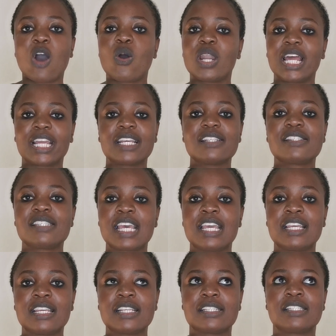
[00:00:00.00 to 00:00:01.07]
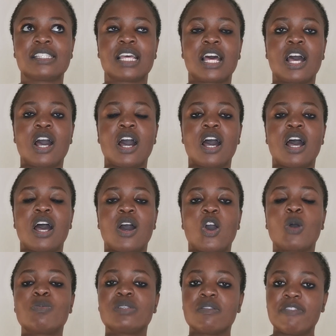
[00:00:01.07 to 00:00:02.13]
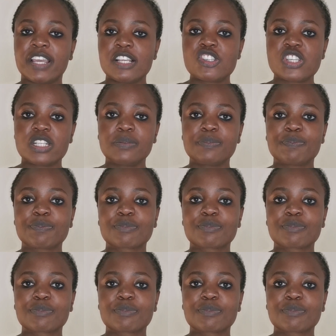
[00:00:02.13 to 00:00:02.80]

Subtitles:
All I can say is observation,